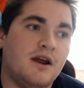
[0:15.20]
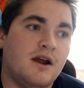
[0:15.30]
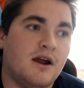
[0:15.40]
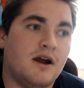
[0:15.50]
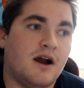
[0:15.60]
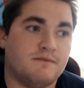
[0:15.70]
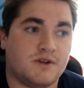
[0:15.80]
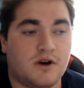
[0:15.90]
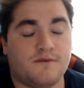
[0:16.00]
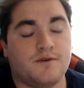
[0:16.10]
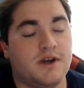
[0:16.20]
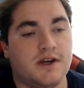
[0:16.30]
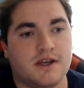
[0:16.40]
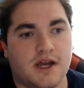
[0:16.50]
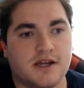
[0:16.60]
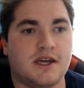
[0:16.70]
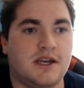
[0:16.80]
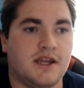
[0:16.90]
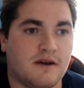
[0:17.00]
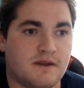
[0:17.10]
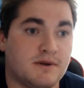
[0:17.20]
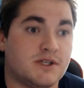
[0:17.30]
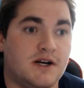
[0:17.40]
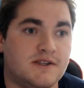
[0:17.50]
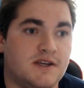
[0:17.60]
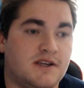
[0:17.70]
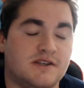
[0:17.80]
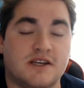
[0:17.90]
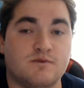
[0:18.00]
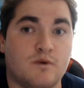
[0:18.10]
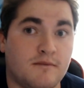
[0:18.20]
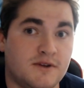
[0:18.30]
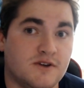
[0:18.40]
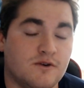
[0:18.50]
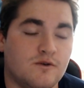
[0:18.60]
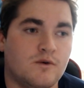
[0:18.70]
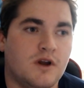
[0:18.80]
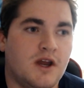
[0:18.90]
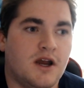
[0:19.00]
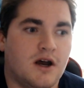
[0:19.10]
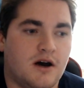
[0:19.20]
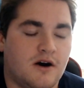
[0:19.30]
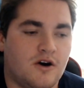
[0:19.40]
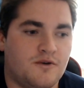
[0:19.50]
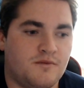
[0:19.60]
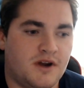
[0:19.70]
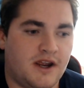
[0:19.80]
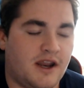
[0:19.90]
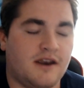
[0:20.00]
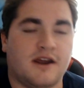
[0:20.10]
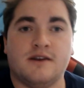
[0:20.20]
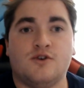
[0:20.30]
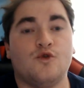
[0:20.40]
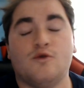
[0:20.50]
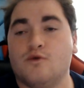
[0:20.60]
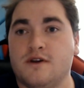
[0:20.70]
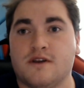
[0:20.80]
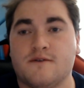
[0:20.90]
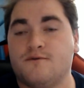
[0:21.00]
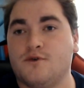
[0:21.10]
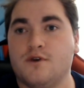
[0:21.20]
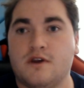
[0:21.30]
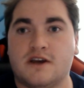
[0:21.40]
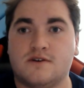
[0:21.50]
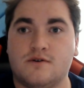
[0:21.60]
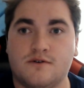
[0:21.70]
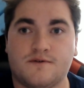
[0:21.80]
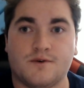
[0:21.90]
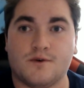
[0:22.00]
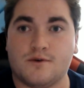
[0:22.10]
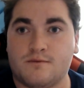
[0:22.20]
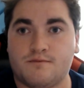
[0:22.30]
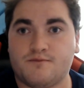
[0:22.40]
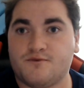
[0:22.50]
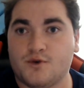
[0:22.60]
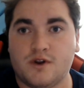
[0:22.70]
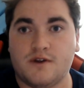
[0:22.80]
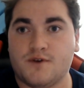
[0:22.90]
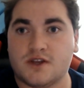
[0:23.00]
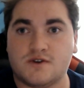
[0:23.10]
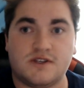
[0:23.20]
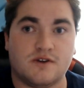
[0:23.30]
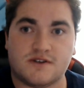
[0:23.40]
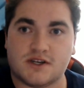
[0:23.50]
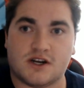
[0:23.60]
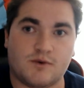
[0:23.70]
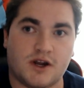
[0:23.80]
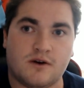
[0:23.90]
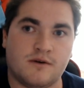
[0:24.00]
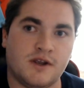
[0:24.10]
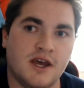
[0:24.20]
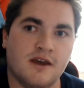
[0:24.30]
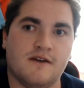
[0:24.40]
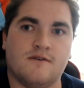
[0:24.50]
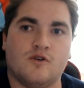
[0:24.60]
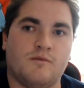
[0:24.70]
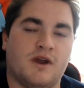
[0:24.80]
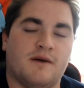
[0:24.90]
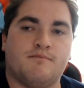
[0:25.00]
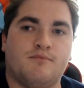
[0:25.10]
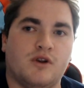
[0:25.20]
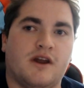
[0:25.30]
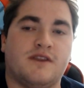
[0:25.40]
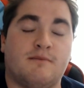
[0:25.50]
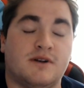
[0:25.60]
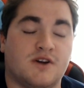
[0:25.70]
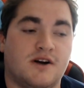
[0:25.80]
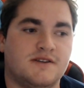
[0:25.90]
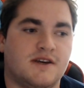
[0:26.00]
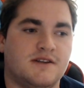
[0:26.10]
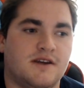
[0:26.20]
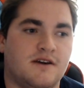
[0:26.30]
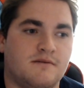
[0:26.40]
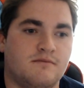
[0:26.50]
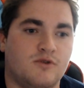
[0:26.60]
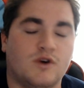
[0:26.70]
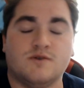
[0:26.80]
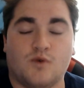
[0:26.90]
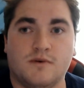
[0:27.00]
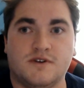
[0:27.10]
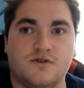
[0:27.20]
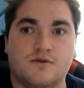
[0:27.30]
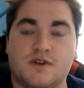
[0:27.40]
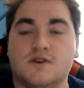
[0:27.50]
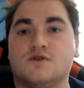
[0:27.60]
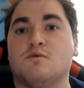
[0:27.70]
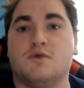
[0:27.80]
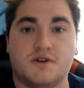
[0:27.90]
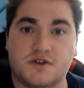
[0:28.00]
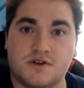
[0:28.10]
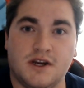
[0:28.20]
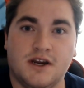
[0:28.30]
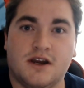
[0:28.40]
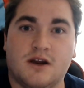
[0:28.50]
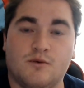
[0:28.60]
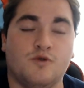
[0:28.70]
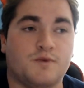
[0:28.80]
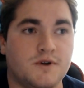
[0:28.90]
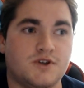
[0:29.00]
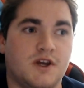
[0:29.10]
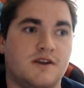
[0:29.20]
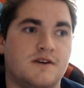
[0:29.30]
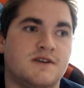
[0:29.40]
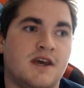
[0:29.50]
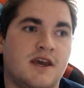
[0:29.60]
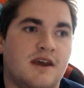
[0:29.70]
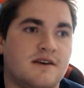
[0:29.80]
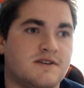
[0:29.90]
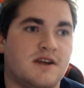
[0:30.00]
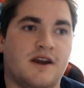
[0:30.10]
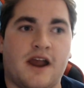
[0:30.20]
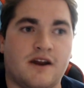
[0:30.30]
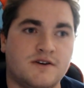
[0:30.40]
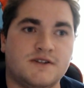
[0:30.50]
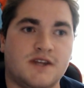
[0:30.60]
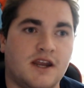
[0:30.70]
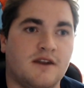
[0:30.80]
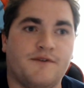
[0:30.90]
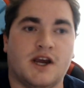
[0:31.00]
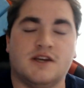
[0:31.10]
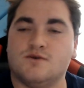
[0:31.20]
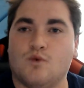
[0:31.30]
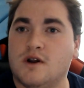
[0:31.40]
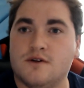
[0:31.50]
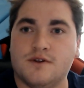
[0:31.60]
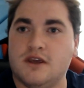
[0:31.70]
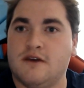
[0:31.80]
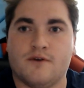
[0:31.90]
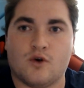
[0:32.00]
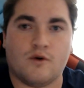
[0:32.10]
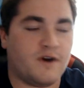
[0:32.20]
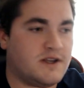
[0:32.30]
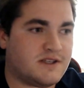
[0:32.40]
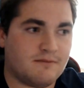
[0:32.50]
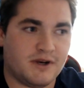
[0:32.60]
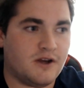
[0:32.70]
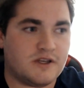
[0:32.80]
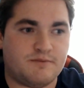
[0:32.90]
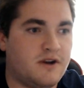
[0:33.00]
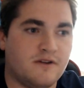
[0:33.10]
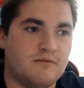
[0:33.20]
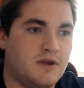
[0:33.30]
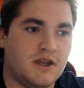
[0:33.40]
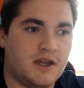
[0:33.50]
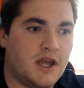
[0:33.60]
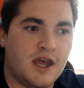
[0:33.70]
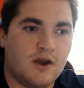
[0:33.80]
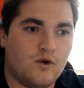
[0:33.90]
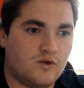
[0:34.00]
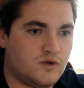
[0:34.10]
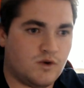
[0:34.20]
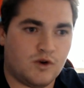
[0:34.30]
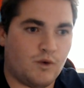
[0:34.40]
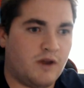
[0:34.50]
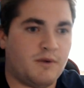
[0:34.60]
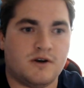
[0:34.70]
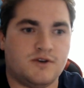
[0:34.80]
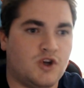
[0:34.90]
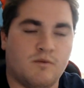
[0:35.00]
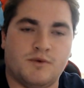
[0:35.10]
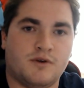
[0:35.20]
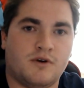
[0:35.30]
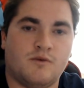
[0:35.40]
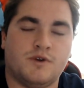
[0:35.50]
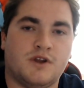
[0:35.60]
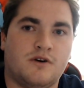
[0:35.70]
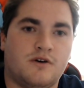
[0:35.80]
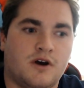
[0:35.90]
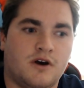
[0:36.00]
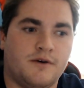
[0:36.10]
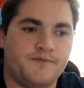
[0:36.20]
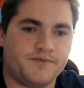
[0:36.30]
I'm sorry for like not getting out that much content as you guys want me to. Um, and I do for you guys are for, for if you guys are still sticking around, even though I'm not putting out that much content that you guys want me to. Thank you so much. I really appreciate it. Listen, I, I understand if you guys want to leave, go find somebody else better than me who's doing a way better job with their with their um